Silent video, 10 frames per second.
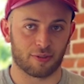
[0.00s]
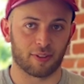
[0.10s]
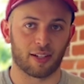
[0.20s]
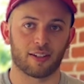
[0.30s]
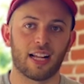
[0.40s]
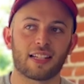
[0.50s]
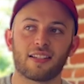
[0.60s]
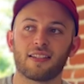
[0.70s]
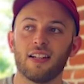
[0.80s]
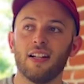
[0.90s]
for their
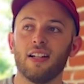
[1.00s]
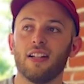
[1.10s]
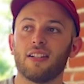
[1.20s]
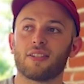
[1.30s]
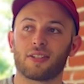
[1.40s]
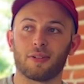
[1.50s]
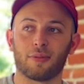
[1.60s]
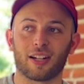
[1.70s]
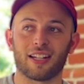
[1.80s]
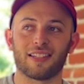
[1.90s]
classes. So
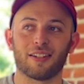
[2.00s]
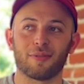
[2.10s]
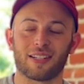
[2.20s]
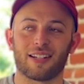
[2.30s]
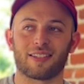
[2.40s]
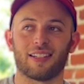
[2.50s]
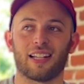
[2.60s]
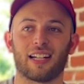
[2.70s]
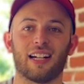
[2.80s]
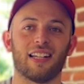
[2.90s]
what I did was I was
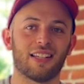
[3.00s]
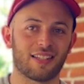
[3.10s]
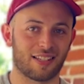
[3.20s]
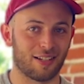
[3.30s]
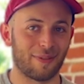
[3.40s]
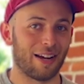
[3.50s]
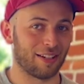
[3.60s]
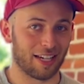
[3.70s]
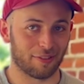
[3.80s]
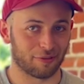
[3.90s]
like, I need to somehow
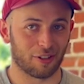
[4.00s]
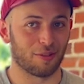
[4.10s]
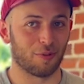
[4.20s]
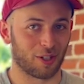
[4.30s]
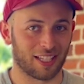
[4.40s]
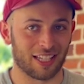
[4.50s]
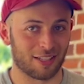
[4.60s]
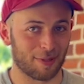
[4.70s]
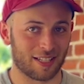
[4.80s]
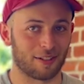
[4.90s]
get in front of more kids
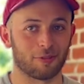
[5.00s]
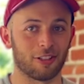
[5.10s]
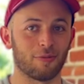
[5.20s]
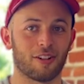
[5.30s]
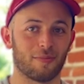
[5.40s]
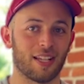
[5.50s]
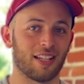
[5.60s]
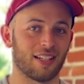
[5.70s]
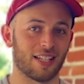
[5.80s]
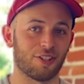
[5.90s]
because I really want to be
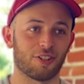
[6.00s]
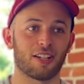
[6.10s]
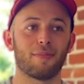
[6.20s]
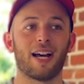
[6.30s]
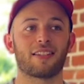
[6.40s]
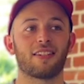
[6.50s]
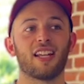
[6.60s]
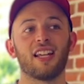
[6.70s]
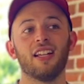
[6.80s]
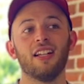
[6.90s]
in a teaching capacity.
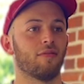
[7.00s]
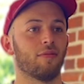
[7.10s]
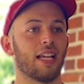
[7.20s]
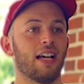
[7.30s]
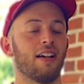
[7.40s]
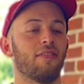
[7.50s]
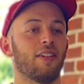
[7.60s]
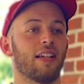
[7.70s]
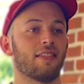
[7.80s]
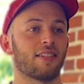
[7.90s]
We have
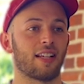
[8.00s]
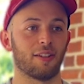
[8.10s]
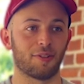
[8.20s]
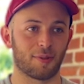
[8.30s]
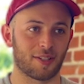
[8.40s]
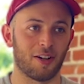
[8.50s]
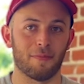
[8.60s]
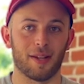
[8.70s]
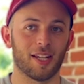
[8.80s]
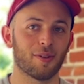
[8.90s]
at St. Luke's what's called
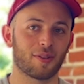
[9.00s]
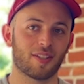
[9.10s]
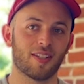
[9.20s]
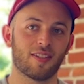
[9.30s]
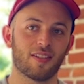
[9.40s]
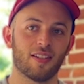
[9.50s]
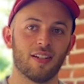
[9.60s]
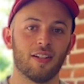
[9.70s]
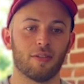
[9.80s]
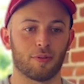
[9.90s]
mini courses,
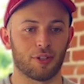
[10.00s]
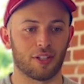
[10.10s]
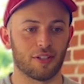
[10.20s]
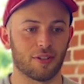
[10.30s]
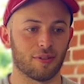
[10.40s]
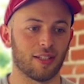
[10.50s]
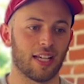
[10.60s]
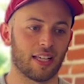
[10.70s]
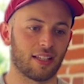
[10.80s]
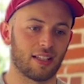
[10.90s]
where you can do
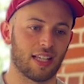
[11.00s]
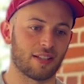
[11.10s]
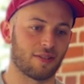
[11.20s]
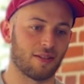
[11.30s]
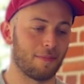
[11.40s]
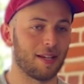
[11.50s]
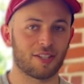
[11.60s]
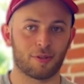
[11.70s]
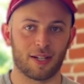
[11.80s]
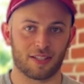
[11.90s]
like, it meets
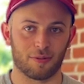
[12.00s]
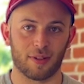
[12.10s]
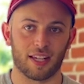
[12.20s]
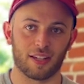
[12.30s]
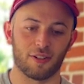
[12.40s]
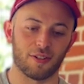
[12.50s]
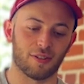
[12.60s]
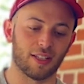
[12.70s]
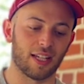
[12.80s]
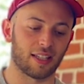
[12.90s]
twice a week, and you do
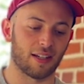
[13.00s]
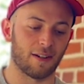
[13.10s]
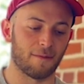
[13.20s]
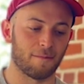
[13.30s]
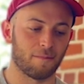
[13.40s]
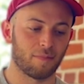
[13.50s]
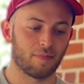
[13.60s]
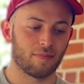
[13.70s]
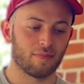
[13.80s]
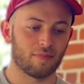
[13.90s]
like
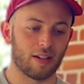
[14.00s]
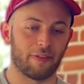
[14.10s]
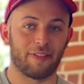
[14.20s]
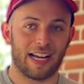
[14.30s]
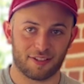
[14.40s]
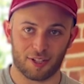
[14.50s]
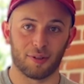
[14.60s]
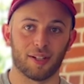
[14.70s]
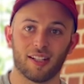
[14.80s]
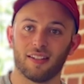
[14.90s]
a fast
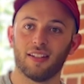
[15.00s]
unit